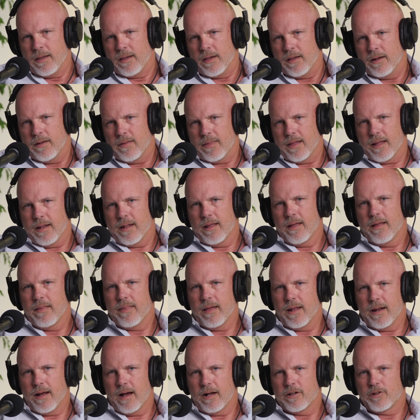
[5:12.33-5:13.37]
that
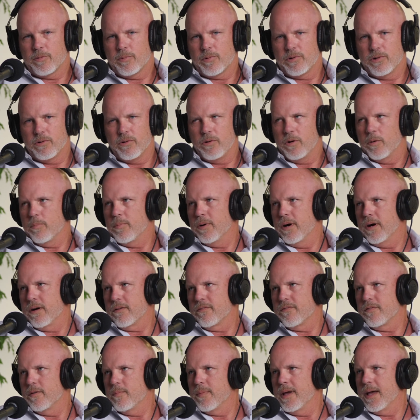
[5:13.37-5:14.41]
entrepreneurial
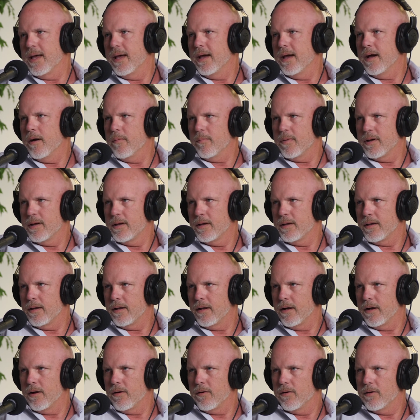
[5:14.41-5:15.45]
bug from him,
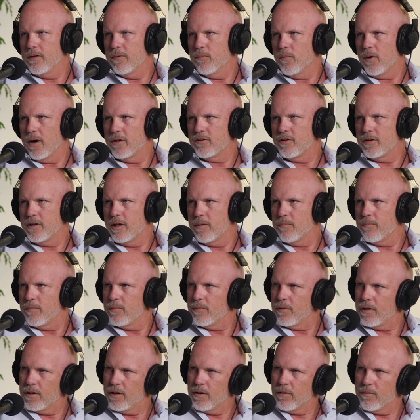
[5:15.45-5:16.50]
watching him,
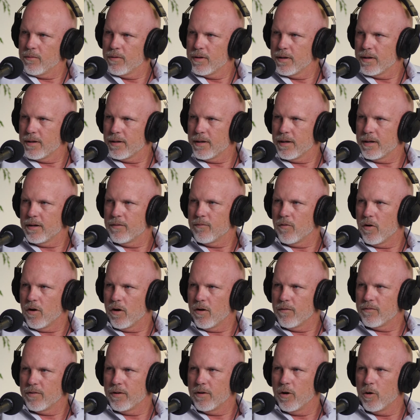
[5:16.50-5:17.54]
get
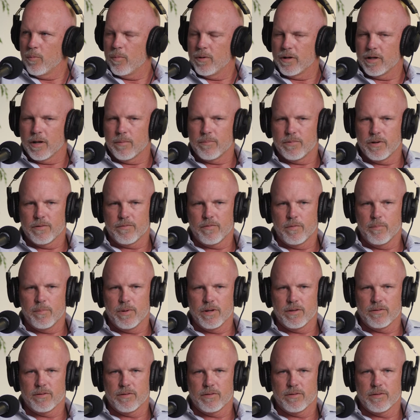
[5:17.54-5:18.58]
involved in opening up different
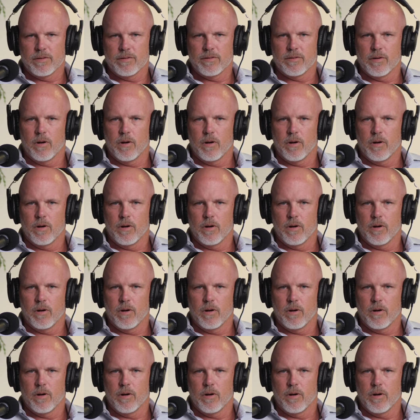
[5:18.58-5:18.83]
businesses.